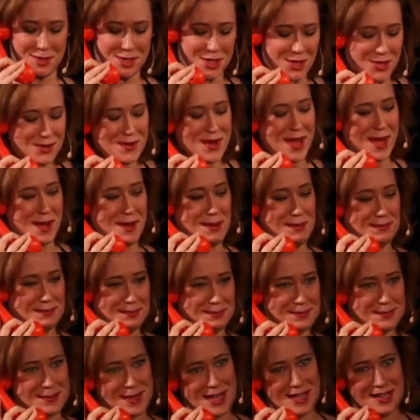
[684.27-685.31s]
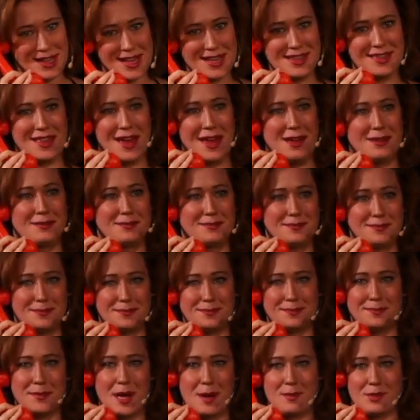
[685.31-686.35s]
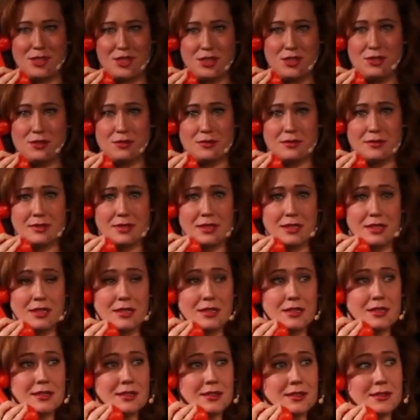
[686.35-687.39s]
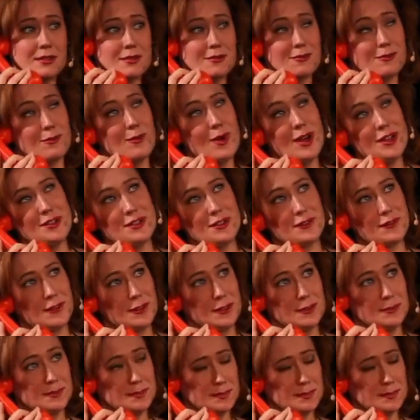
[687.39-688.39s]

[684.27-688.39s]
Okay, I like that. Mama too. Wonderful.